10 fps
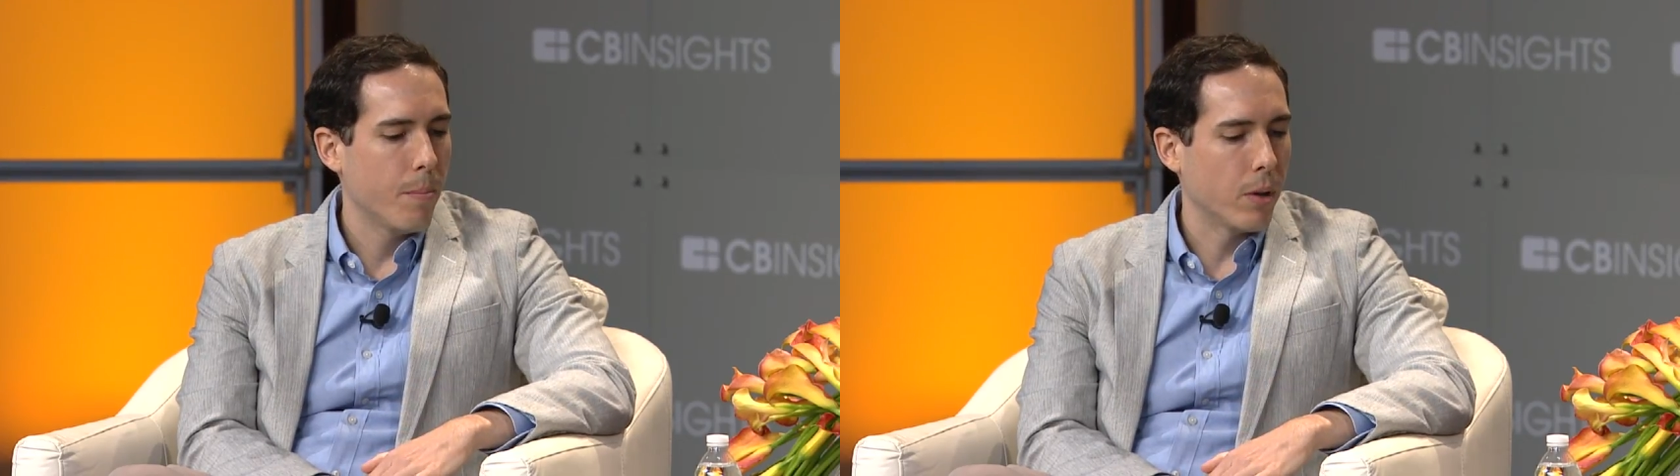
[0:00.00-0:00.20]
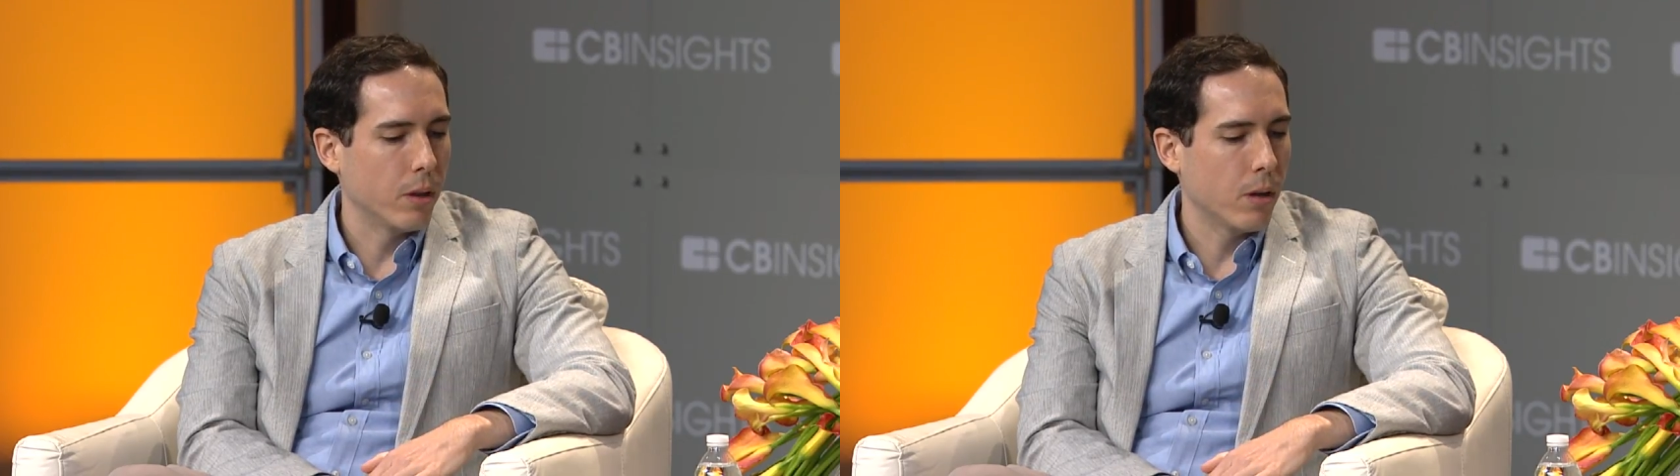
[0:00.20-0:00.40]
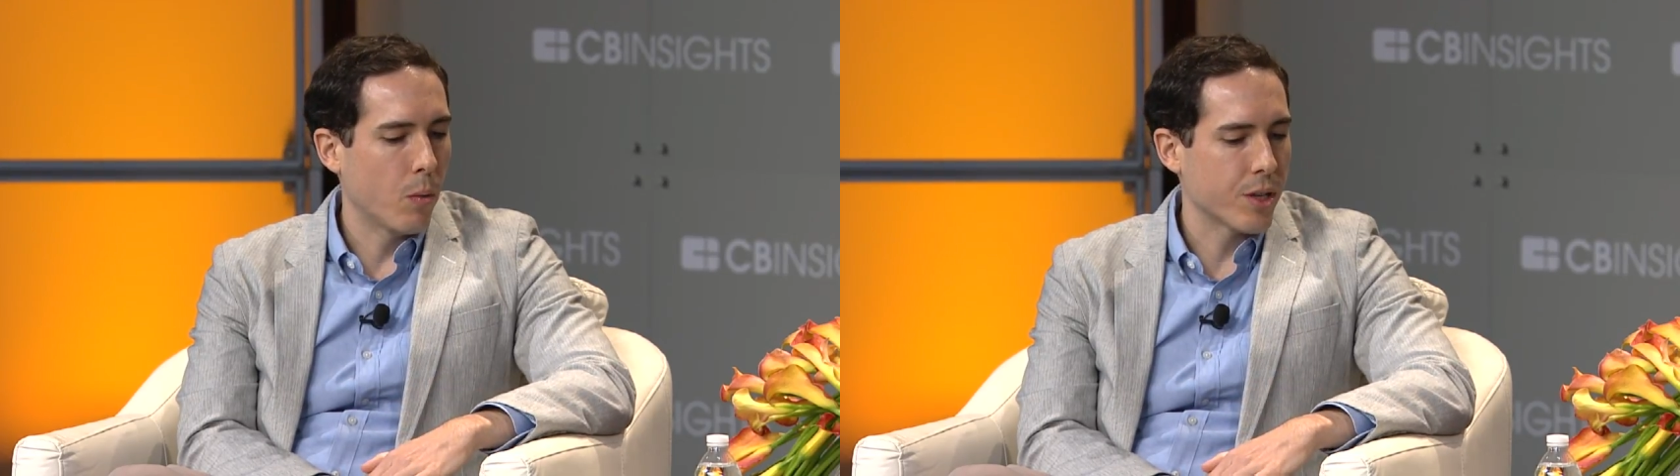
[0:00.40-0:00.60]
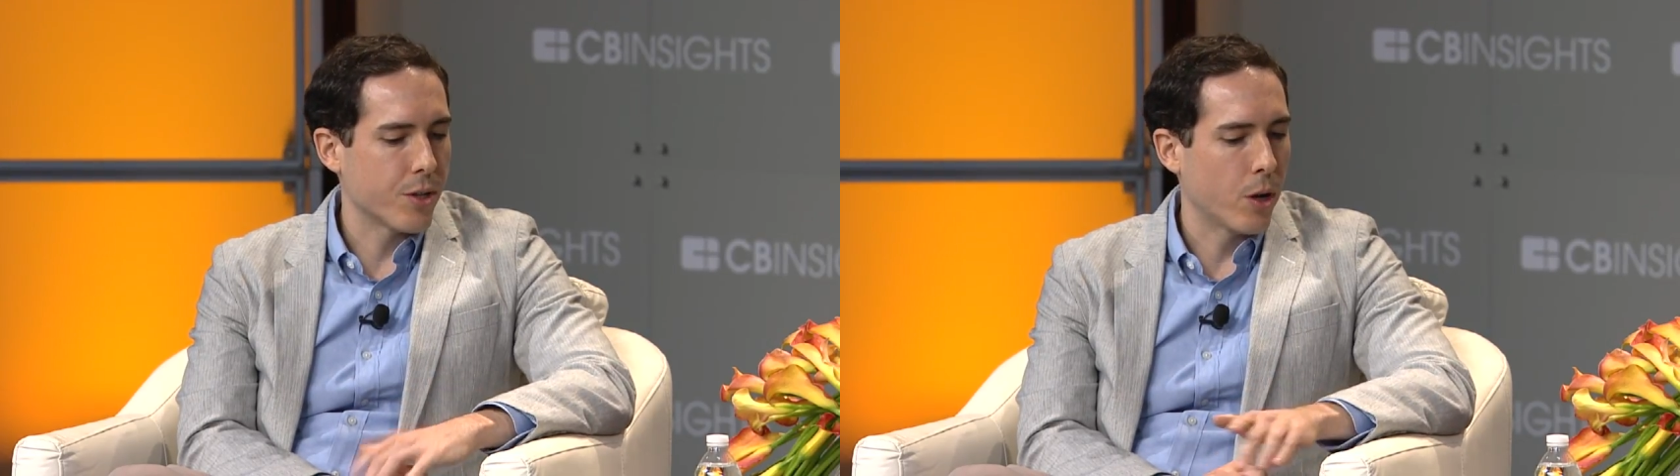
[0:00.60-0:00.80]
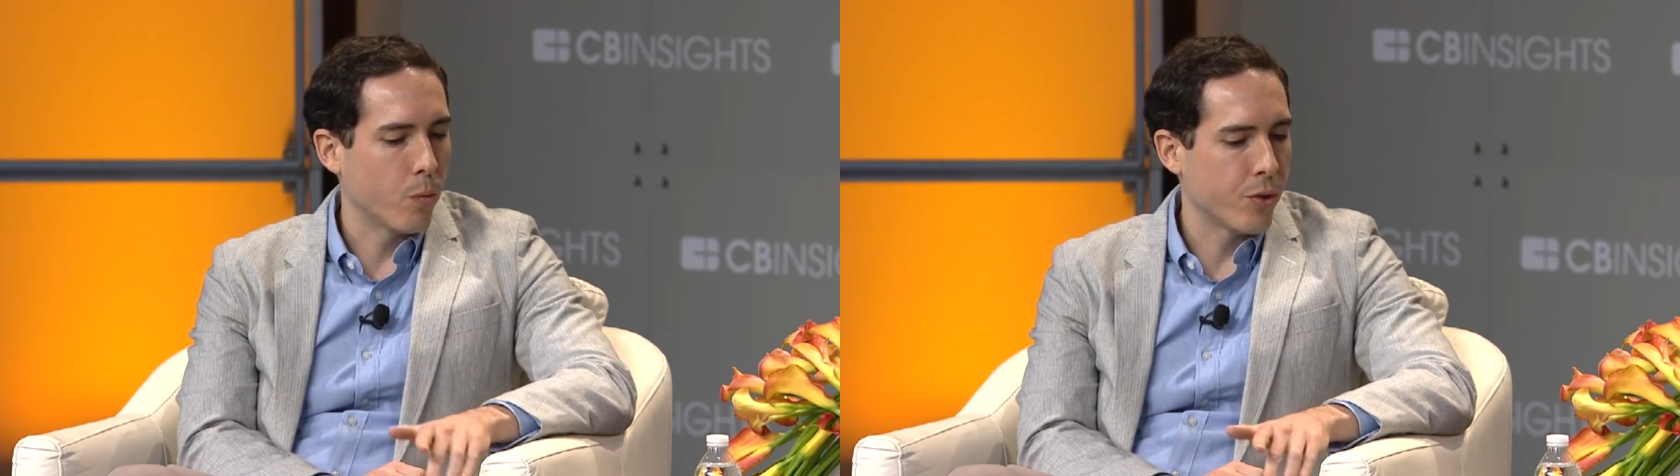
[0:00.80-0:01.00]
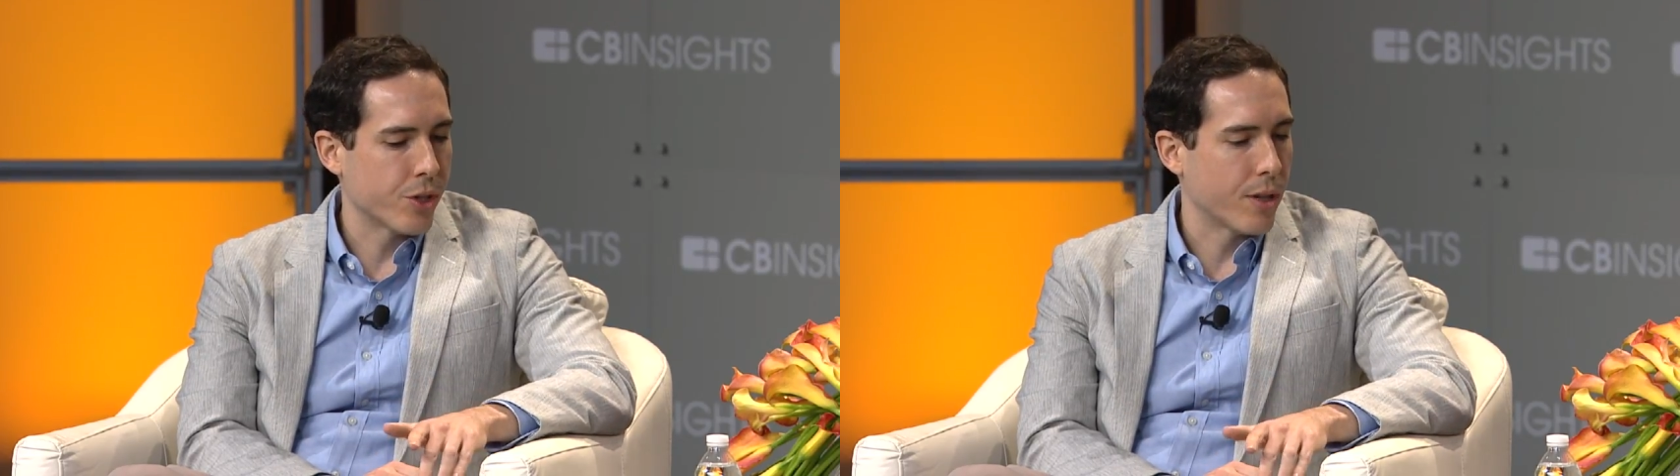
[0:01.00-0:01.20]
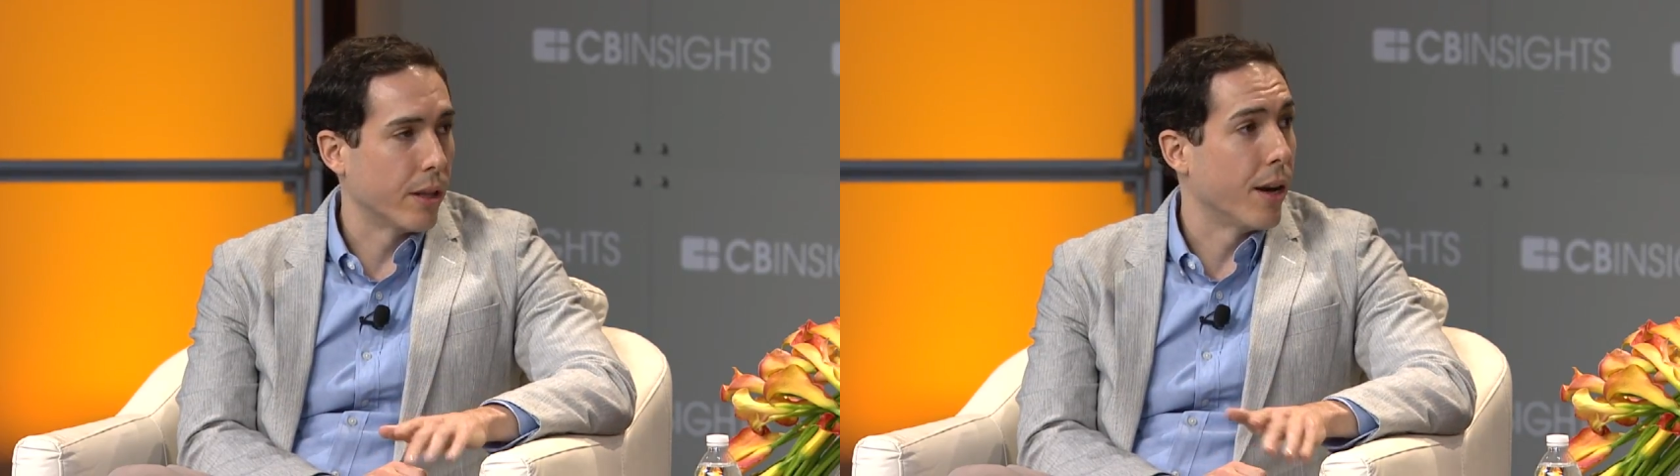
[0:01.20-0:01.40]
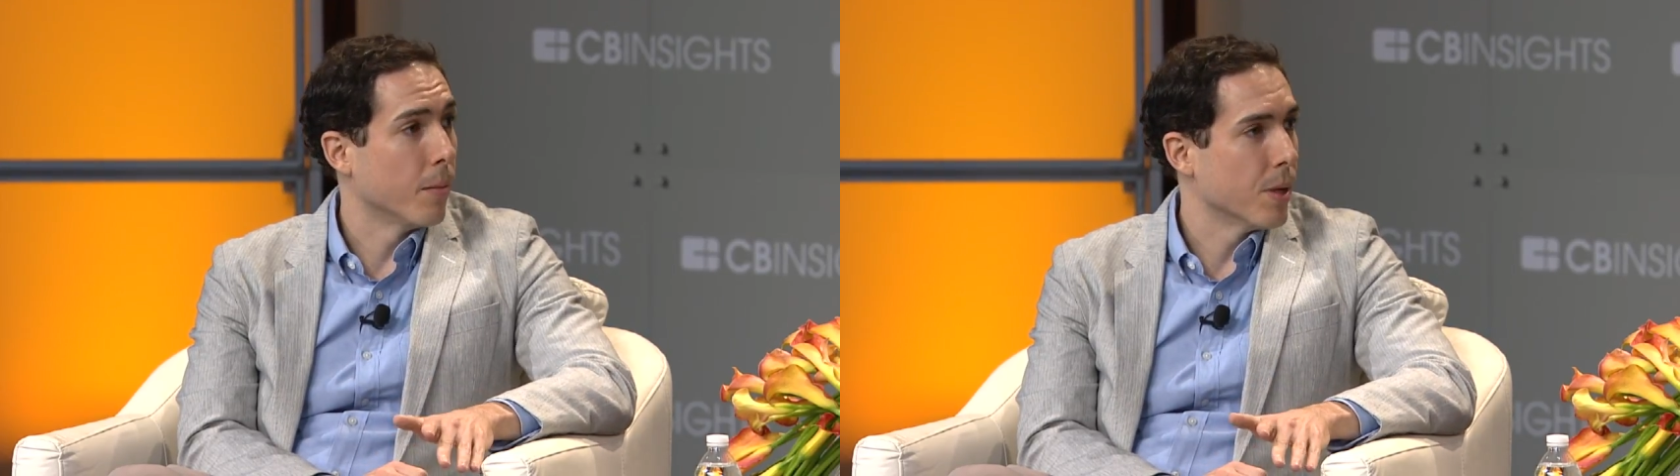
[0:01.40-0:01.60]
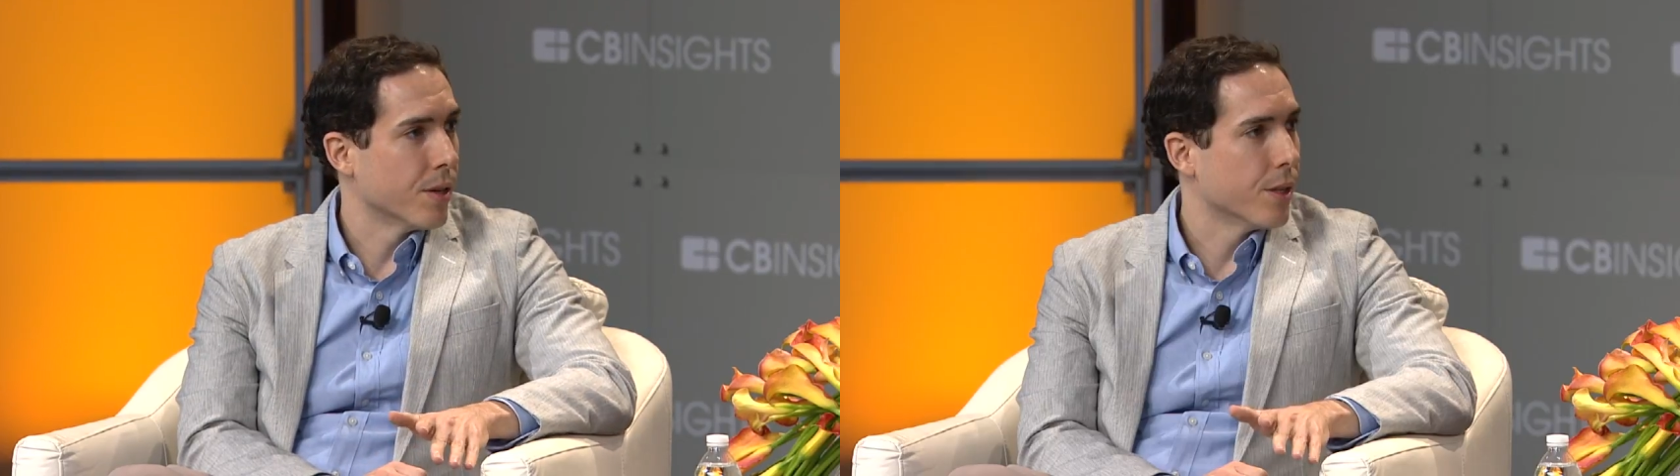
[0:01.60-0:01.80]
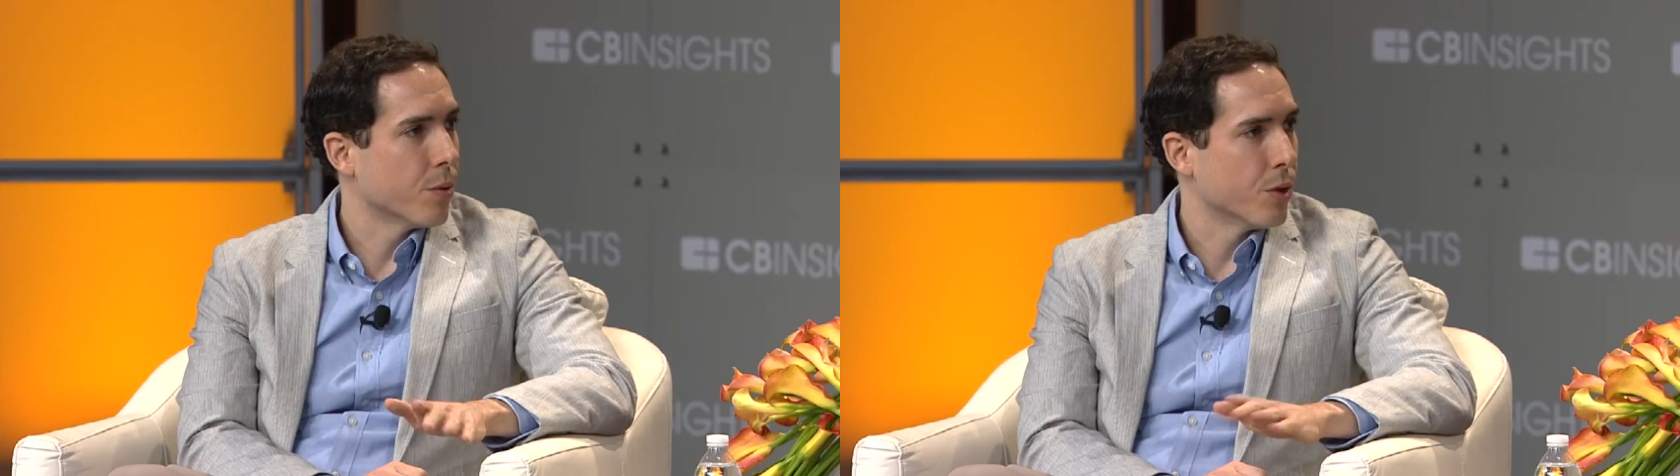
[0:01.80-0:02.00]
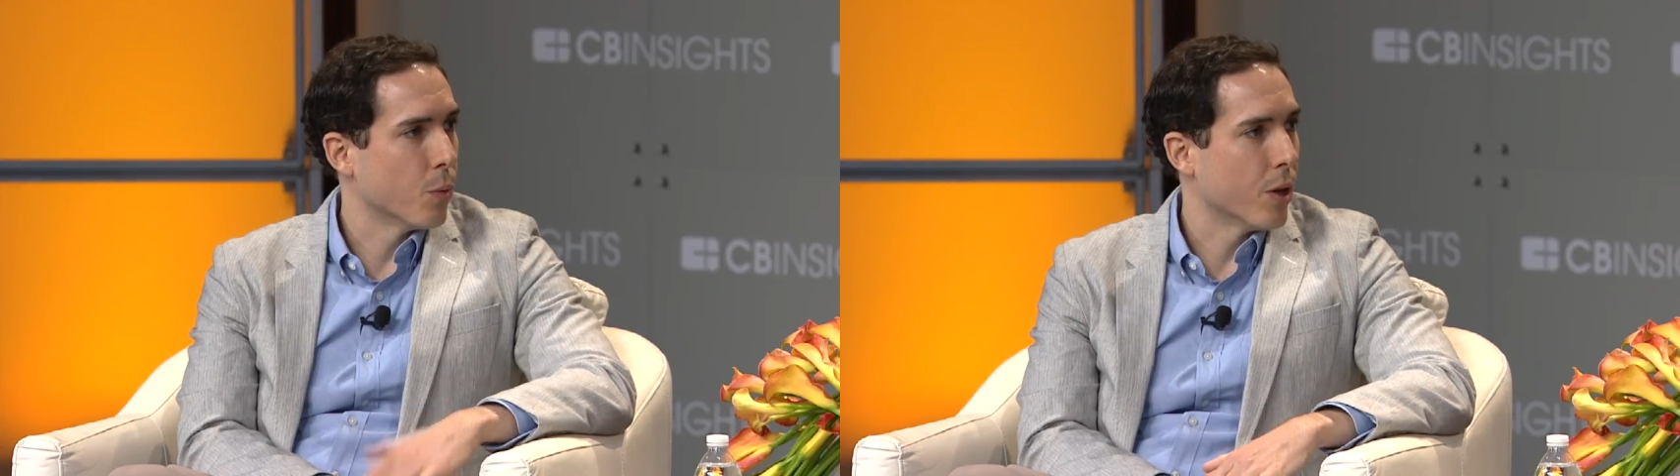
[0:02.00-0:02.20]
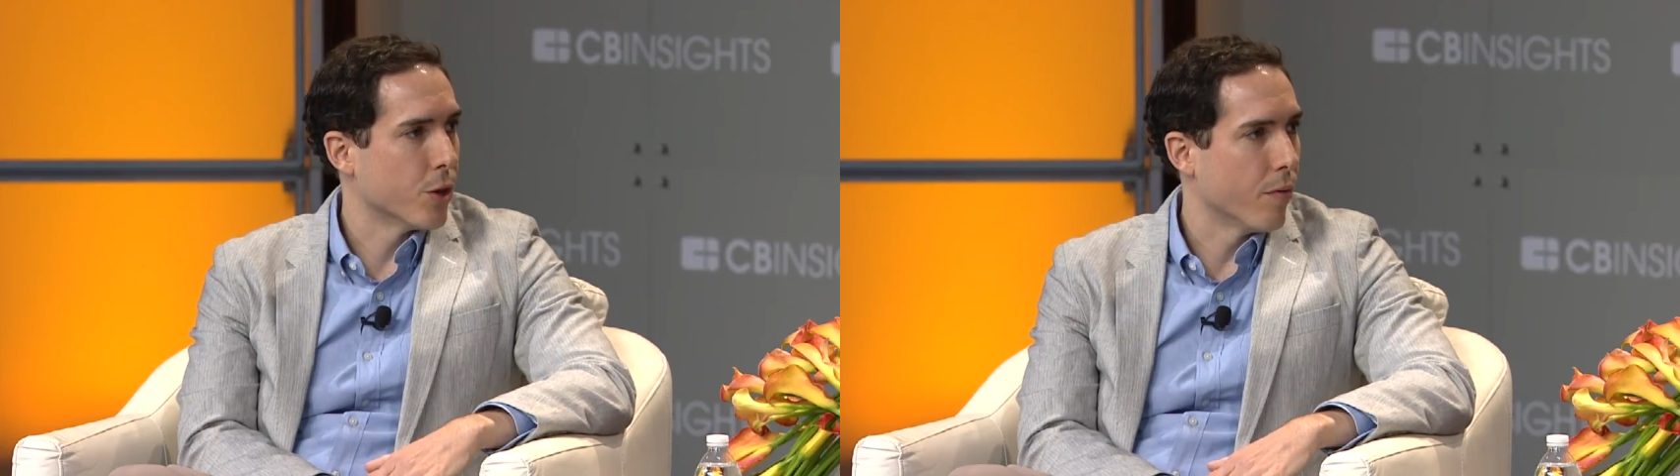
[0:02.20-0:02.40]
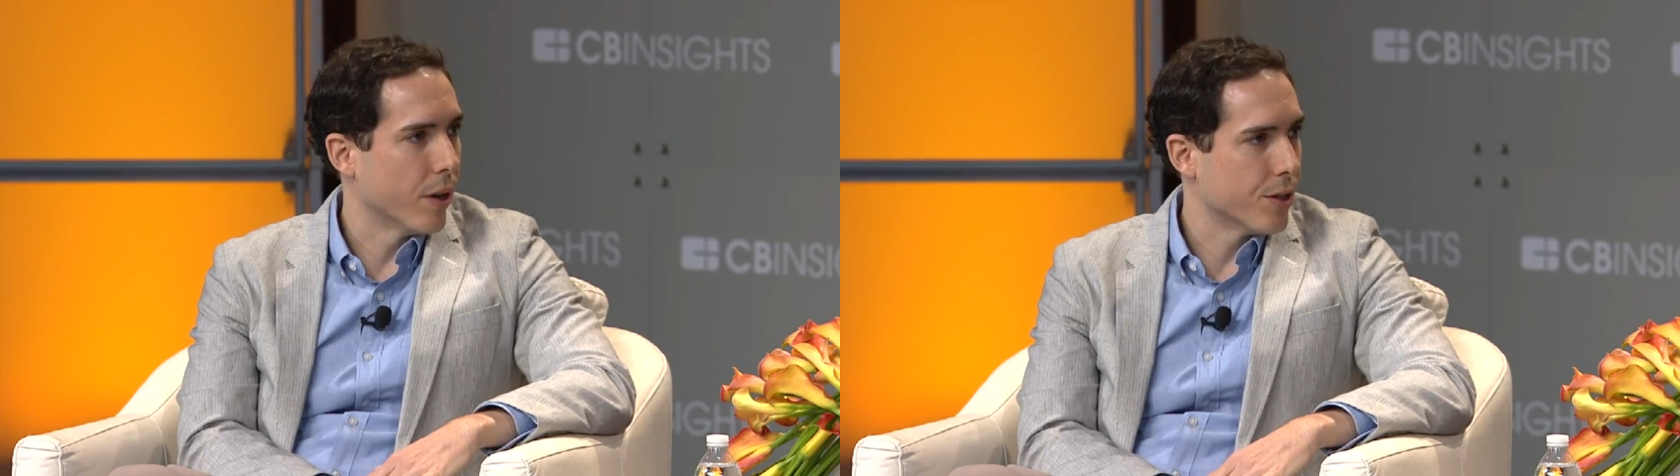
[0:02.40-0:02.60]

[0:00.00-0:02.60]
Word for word: But I want to start with just the lending business, which is where SoFi